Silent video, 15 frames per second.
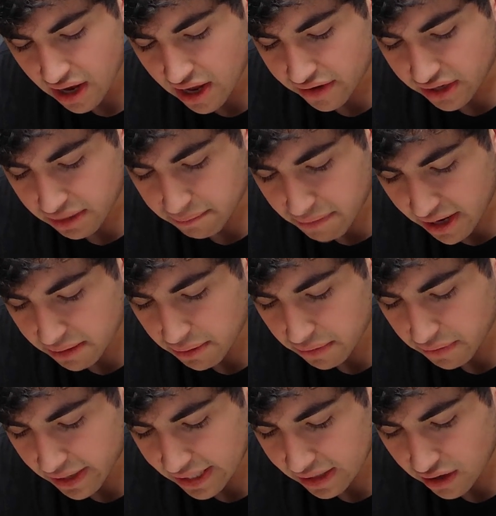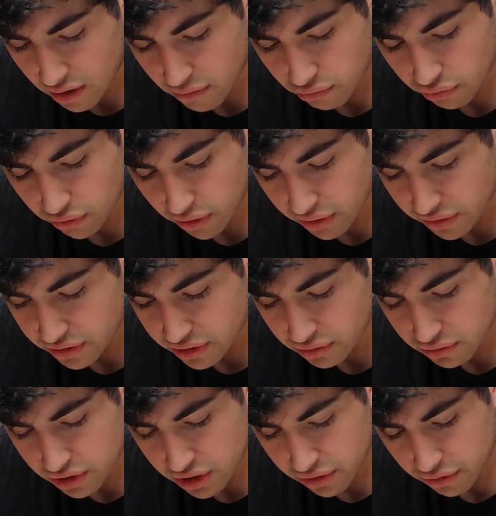You'd better be writing home, or else
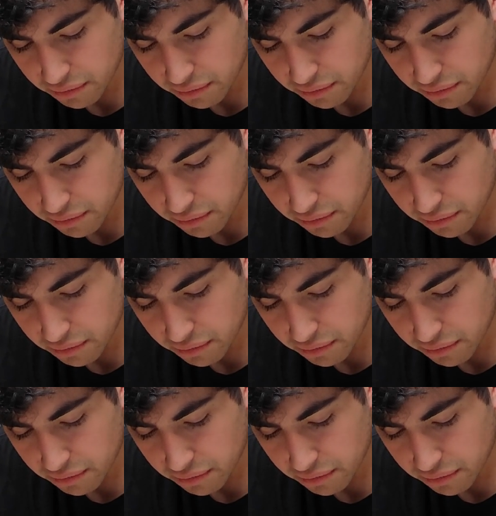she will